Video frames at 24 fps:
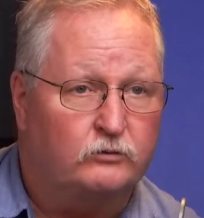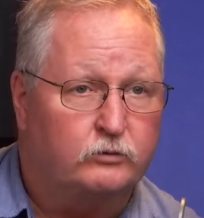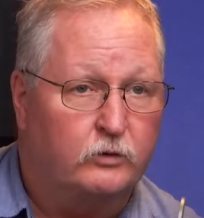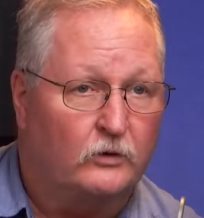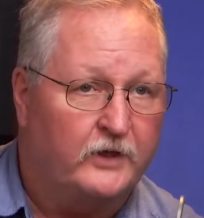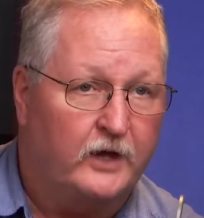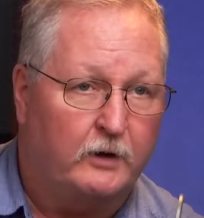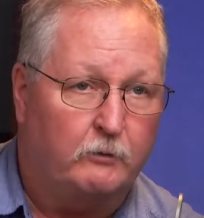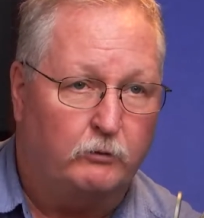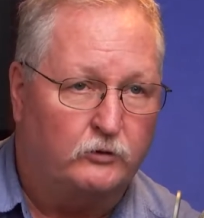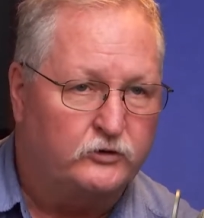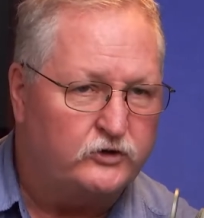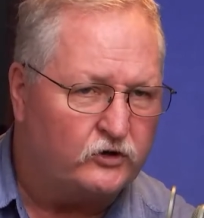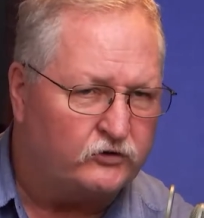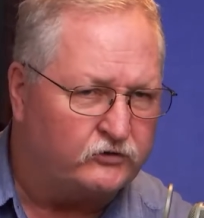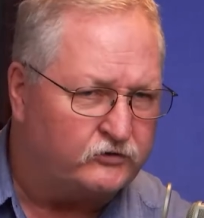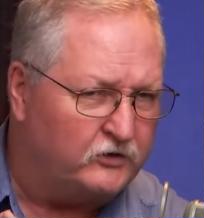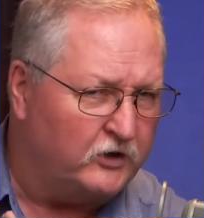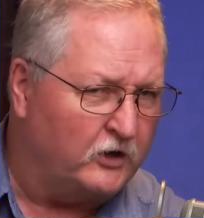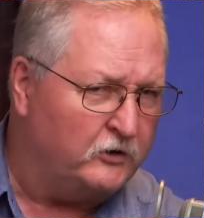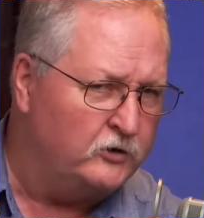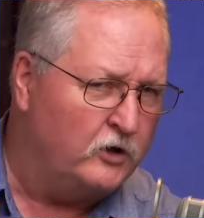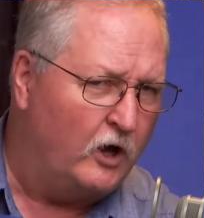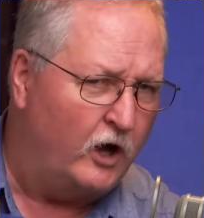where they will
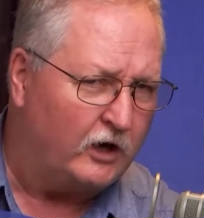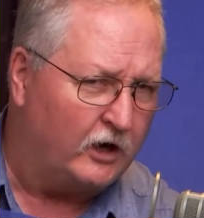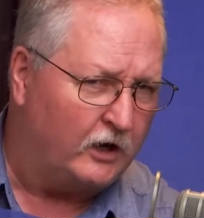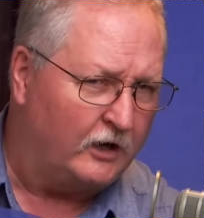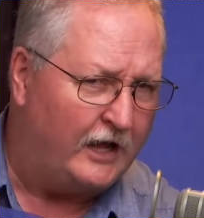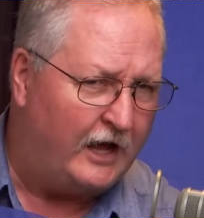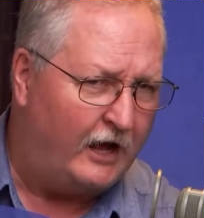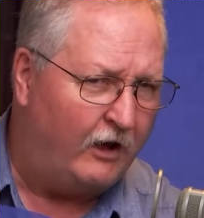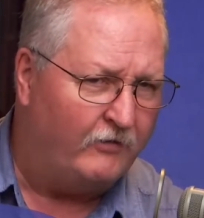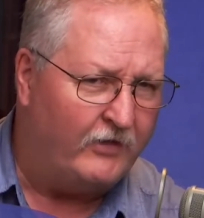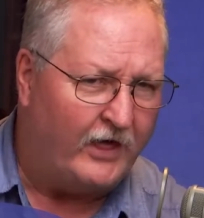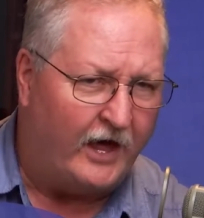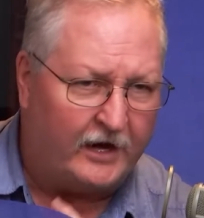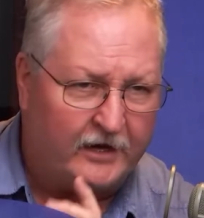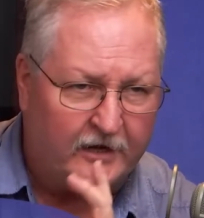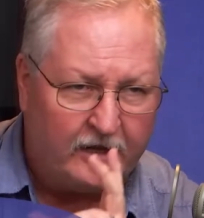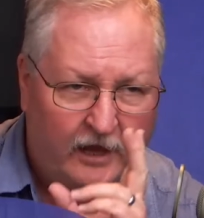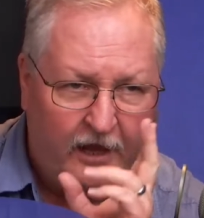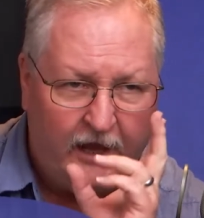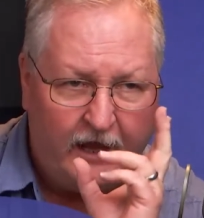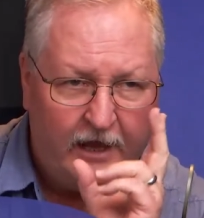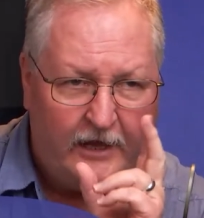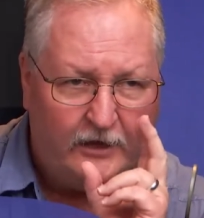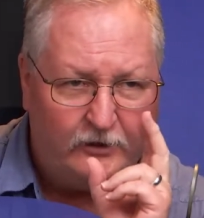just not allow that
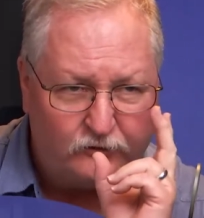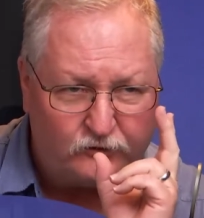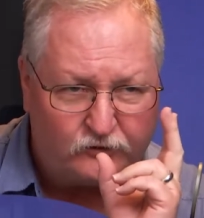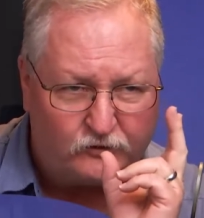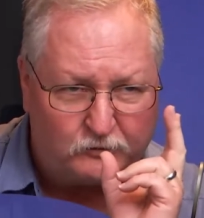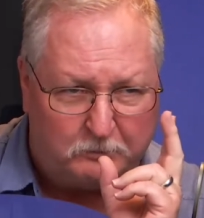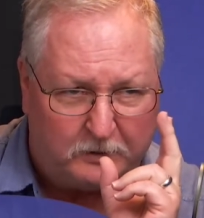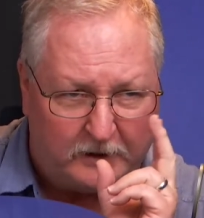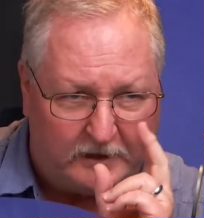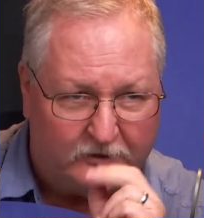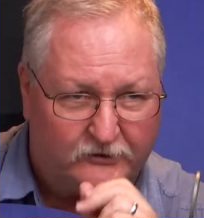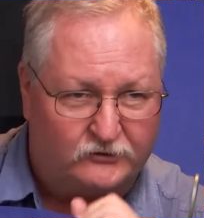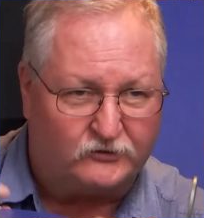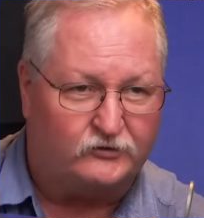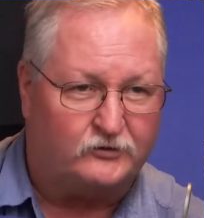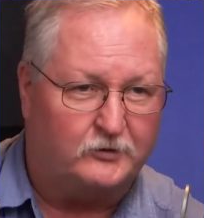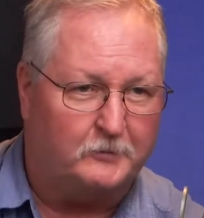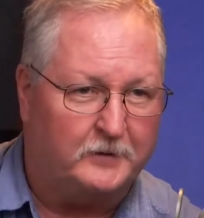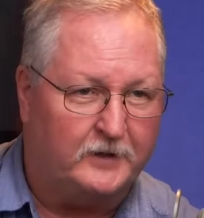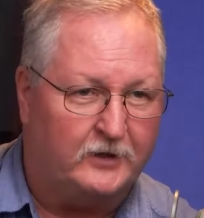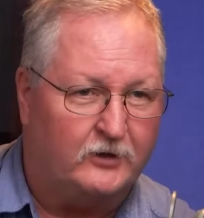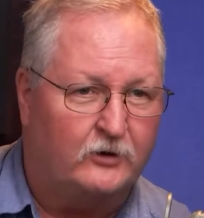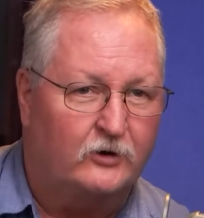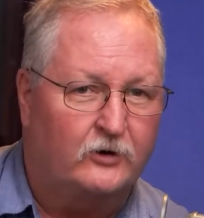hate speech to
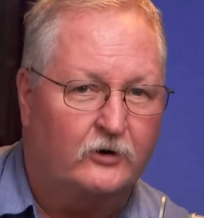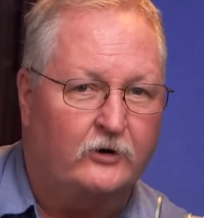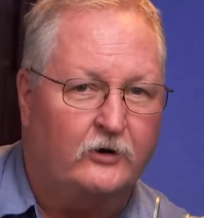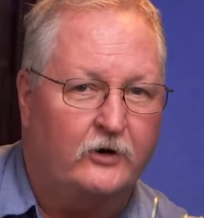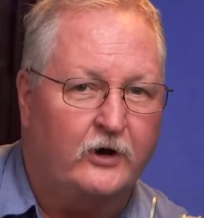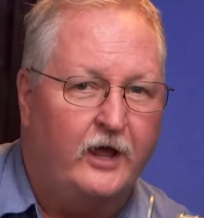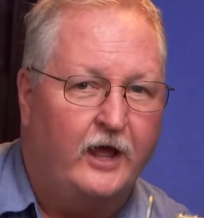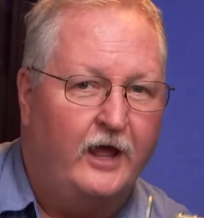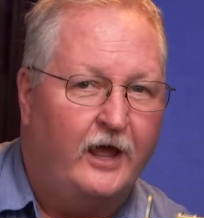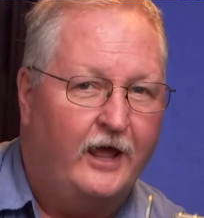be heard.